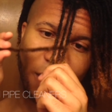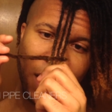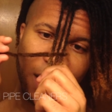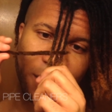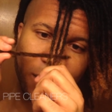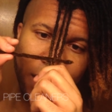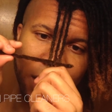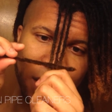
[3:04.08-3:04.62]

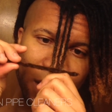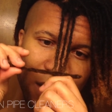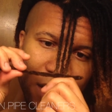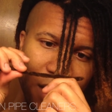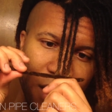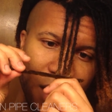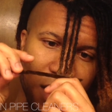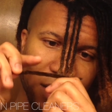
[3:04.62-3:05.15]
pipe
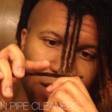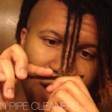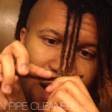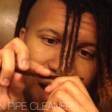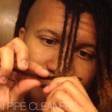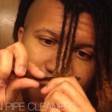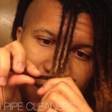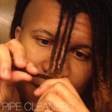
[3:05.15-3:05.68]
cleaner on
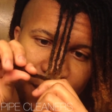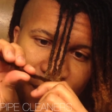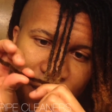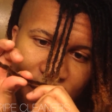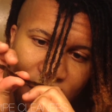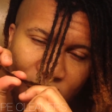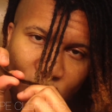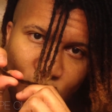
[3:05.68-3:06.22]
top
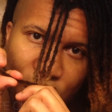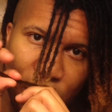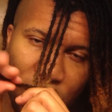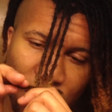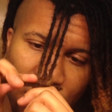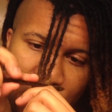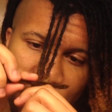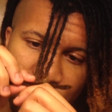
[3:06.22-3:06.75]
when you
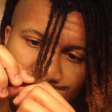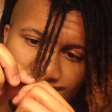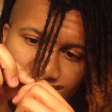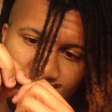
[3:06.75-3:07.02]
start.